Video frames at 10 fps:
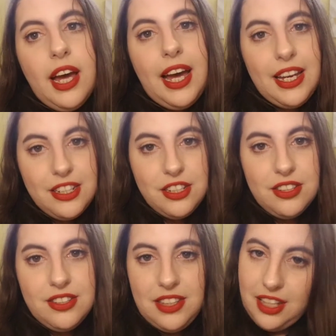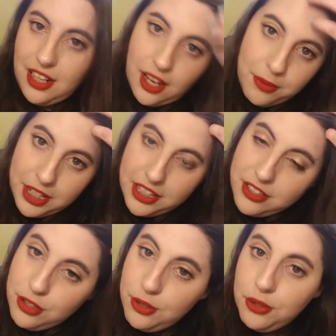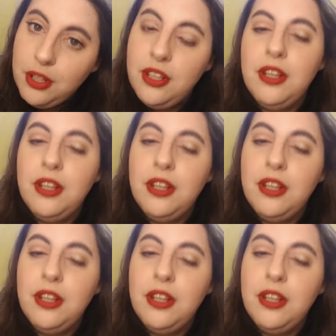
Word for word: I just cannot wait to